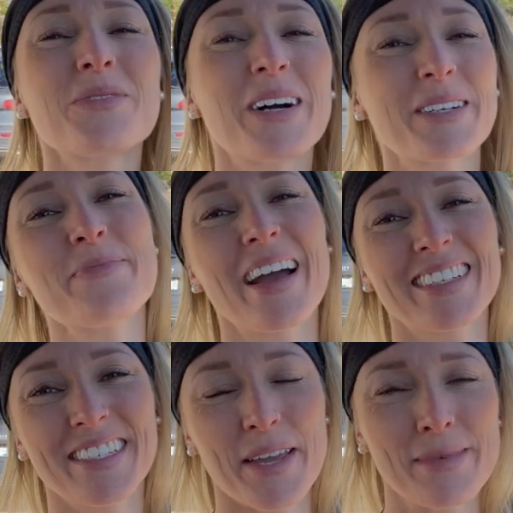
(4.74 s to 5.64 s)
Welcome back
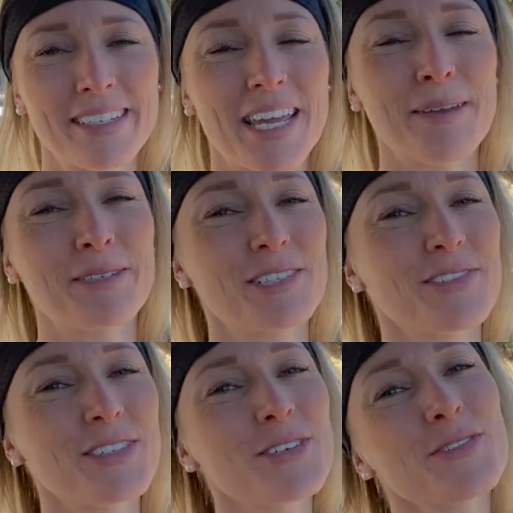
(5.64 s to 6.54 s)
to Dame Untamed.
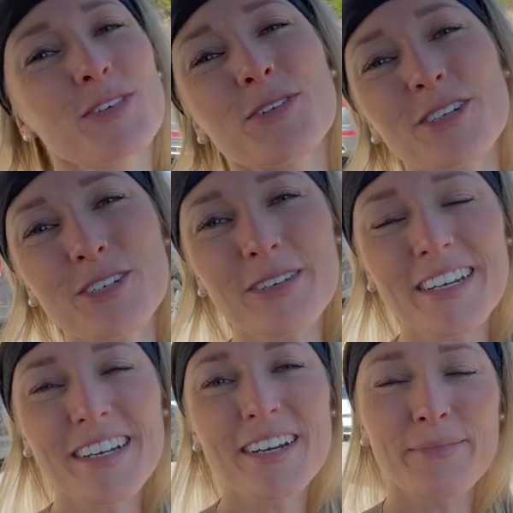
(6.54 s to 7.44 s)
For those of you who are new here,